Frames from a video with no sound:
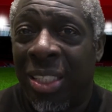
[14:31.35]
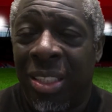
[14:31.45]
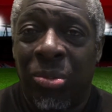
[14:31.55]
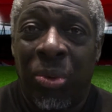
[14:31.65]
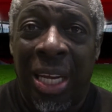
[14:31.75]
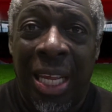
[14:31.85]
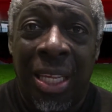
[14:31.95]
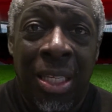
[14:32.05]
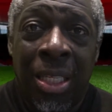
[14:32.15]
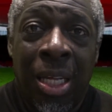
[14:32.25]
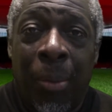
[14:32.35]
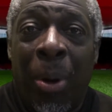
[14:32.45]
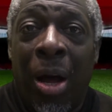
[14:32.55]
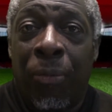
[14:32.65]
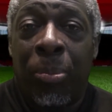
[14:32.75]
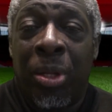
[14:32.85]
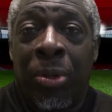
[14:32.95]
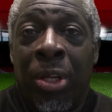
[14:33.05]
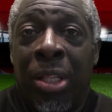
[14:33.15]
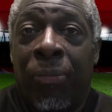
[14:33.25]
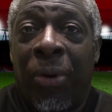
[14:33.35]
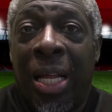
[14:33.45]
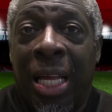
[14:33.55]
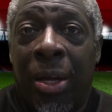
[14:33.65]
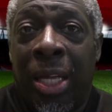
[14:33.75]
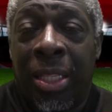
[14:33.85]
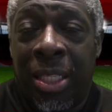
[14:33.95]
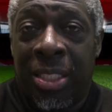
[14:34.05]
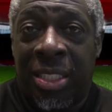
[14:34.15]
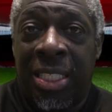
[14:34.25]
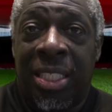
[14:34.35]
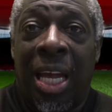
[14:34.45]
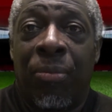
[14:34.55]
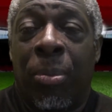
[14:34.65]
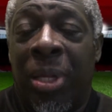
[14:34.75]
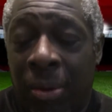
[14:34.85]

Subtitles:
He didn't really, apart from the fact that the assist came from the